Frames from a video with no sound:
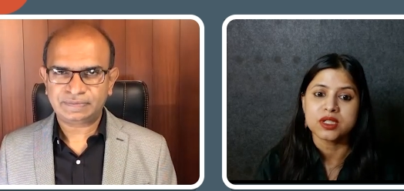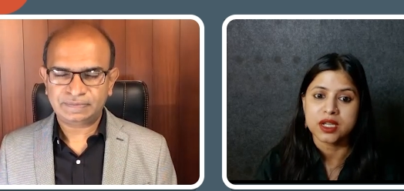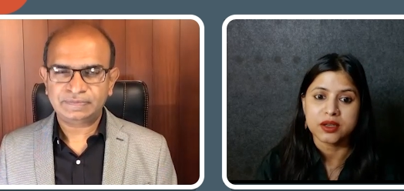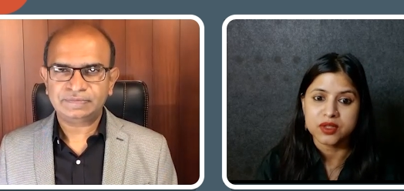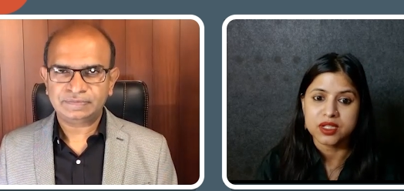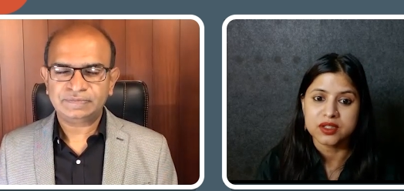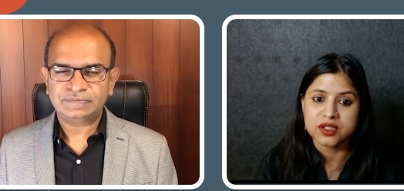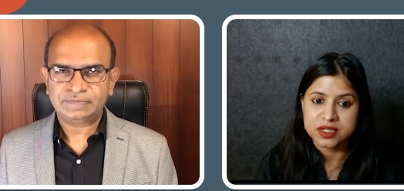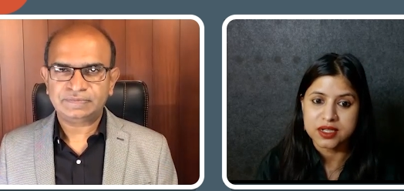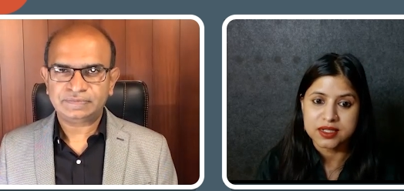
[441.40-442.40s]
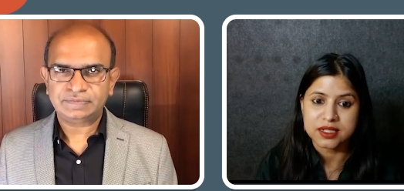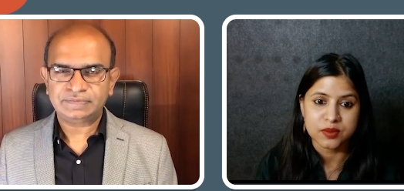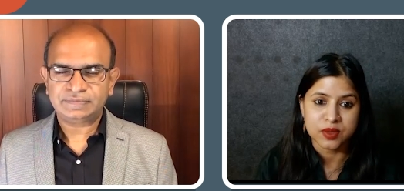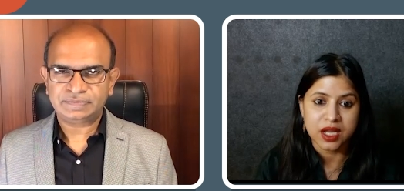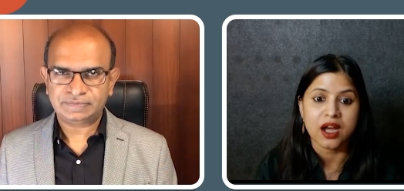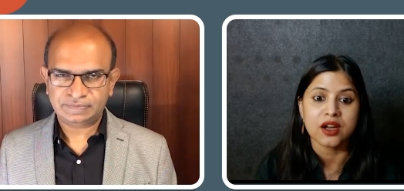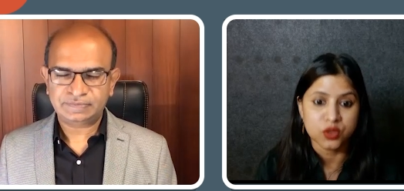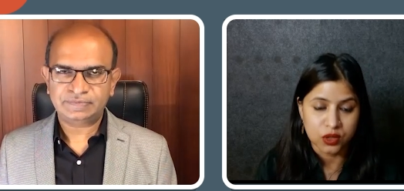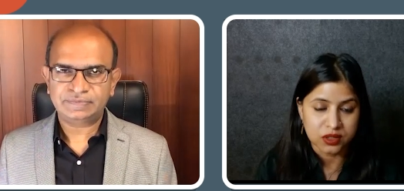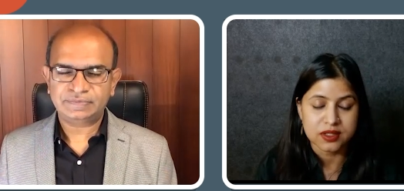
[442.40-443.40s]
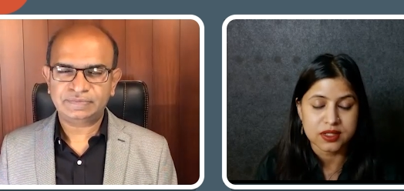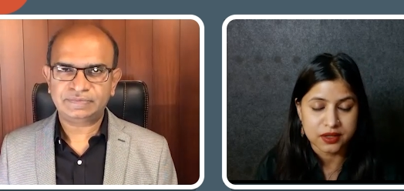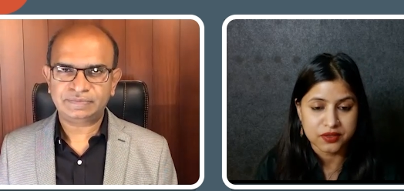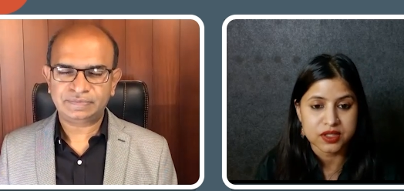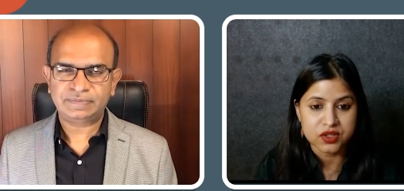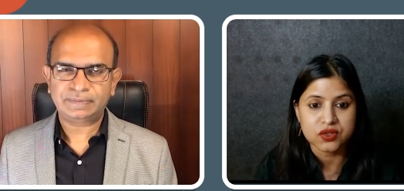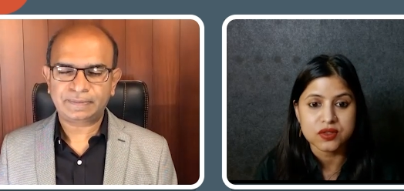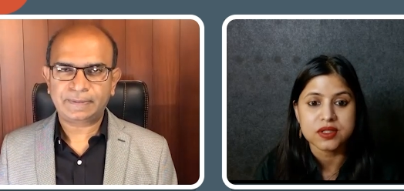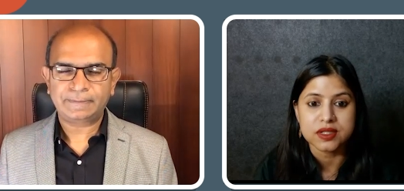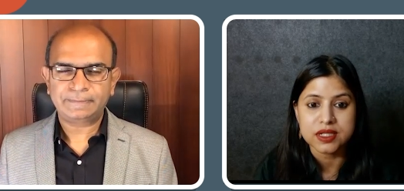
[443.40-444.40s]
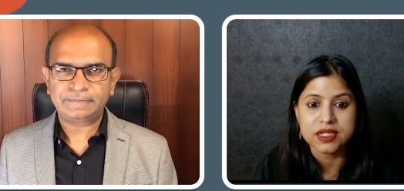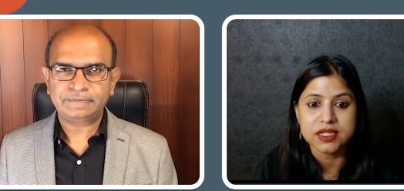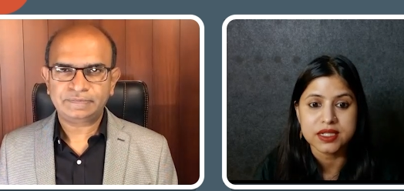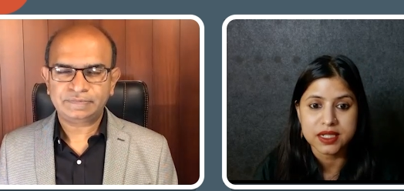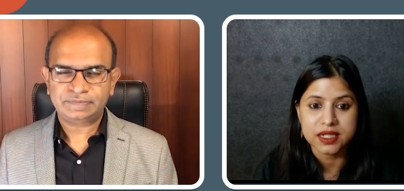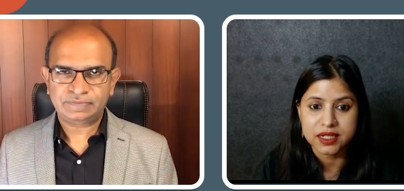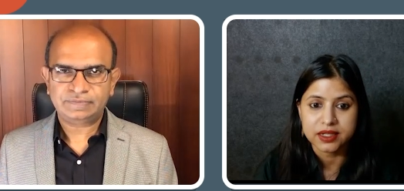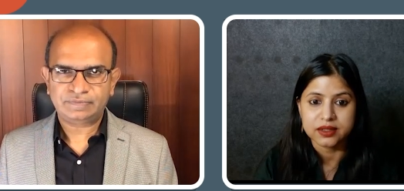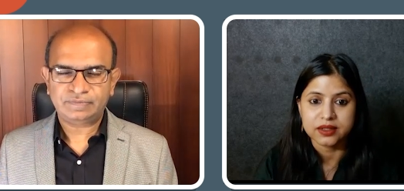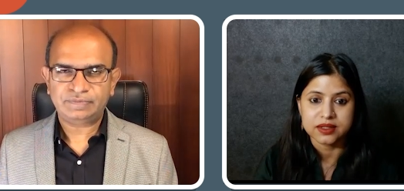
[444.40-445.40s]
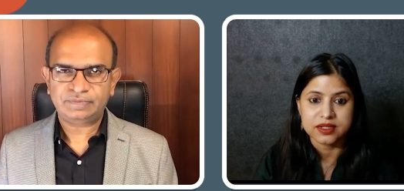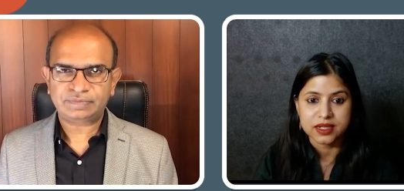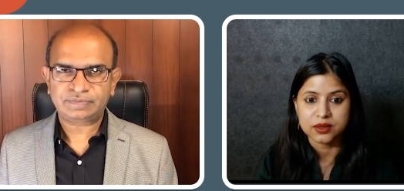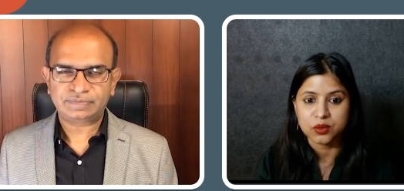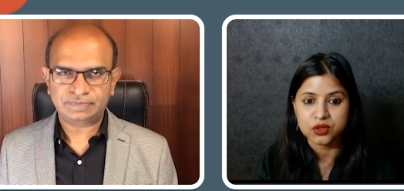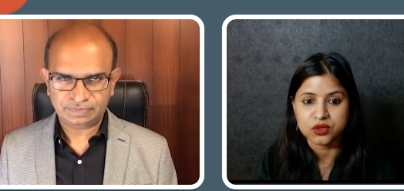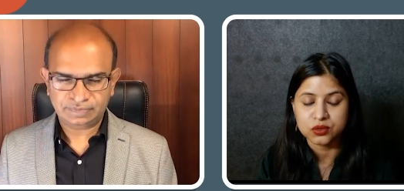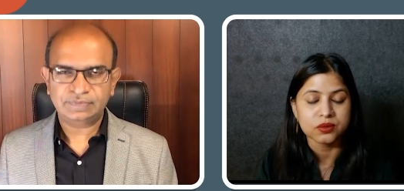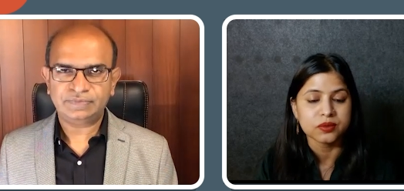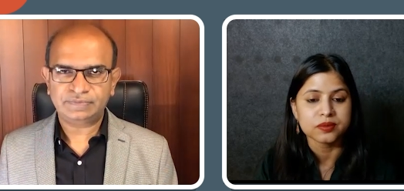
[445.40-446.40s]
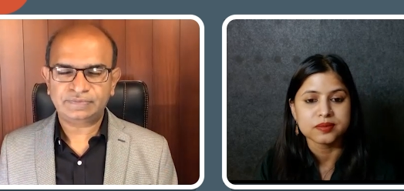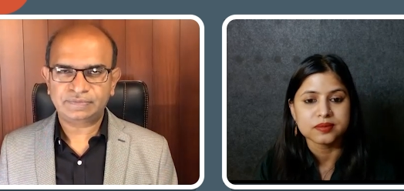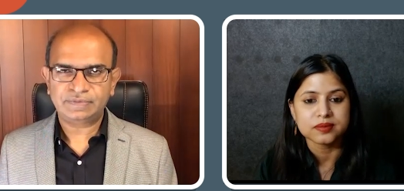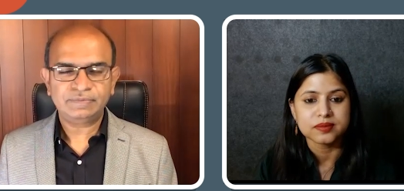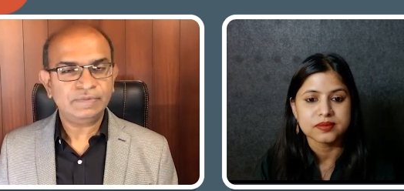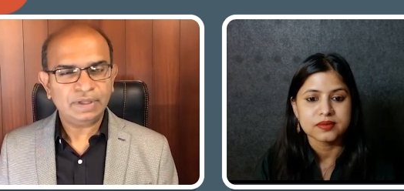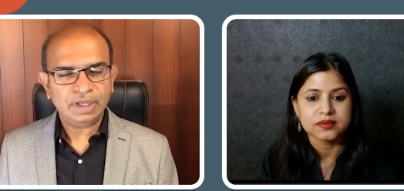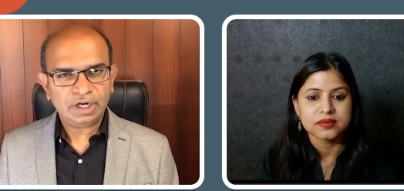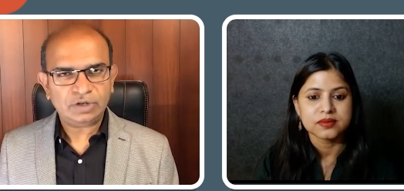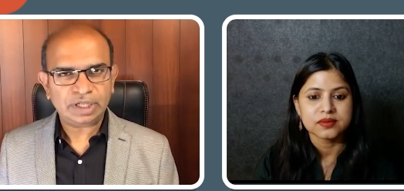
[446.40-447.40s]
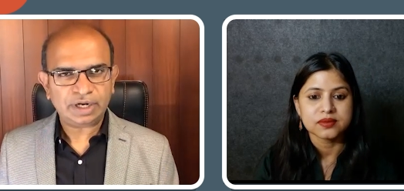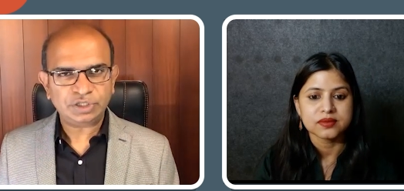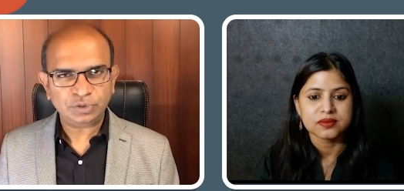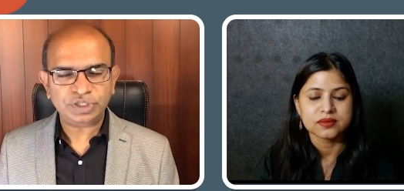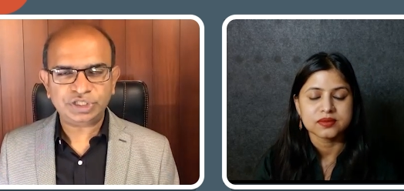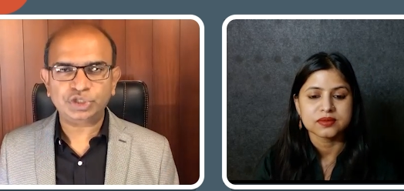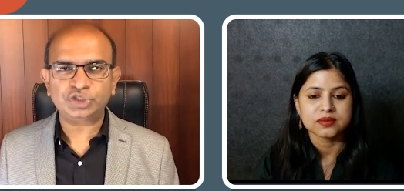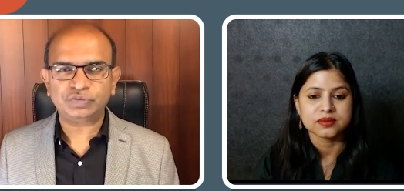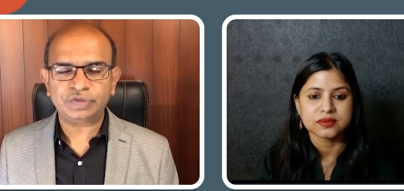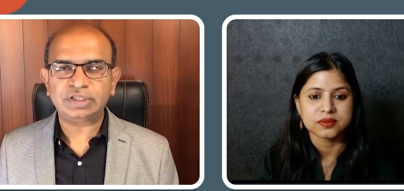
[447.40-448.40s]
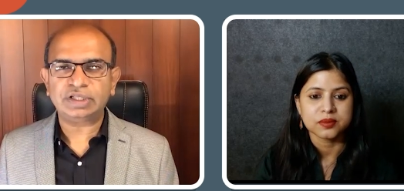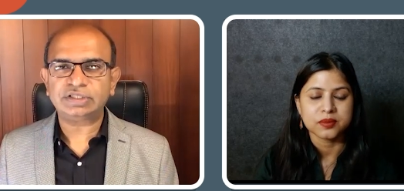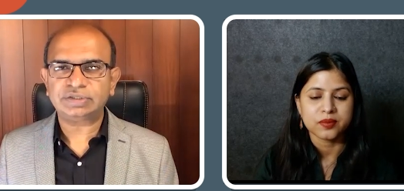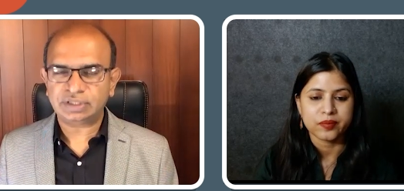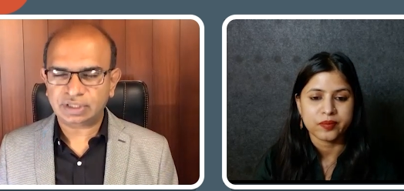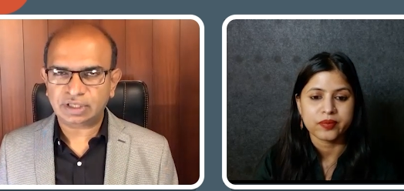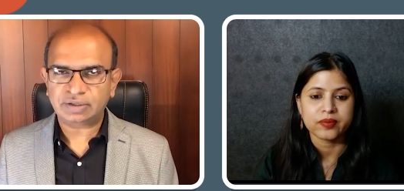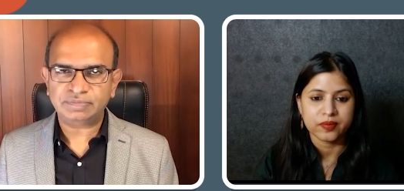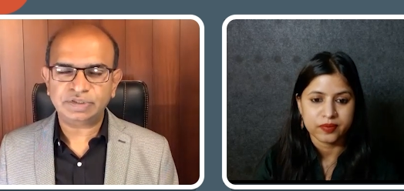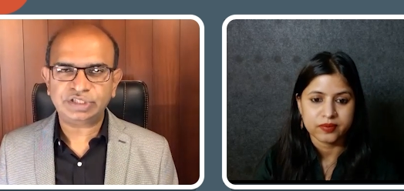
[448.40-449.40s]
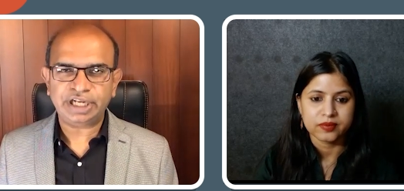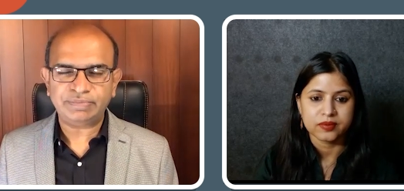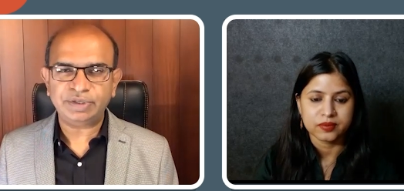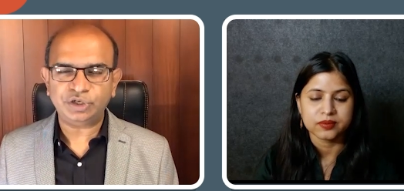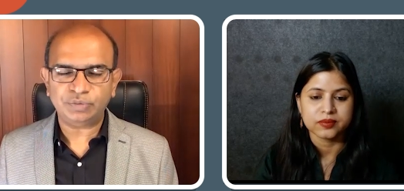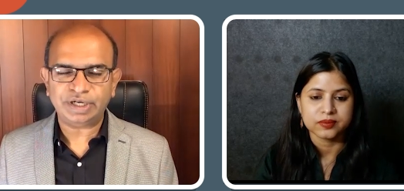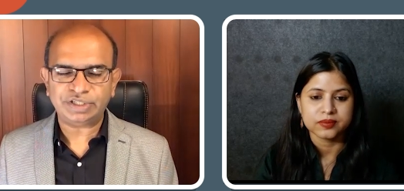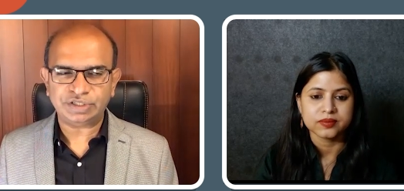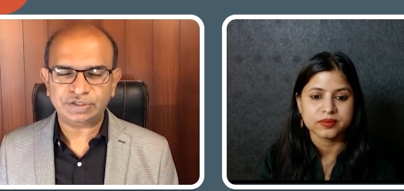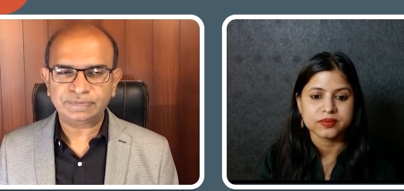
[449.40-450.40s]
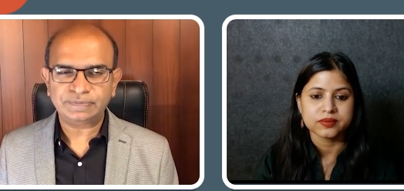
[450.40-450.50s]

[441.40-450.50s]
Speaker 1: it? Can we discuss this with our doctors, our physicians in detail, and, and decide what to do?
Speaker 2: Now, there are two issues with this uh, statement you mentioned.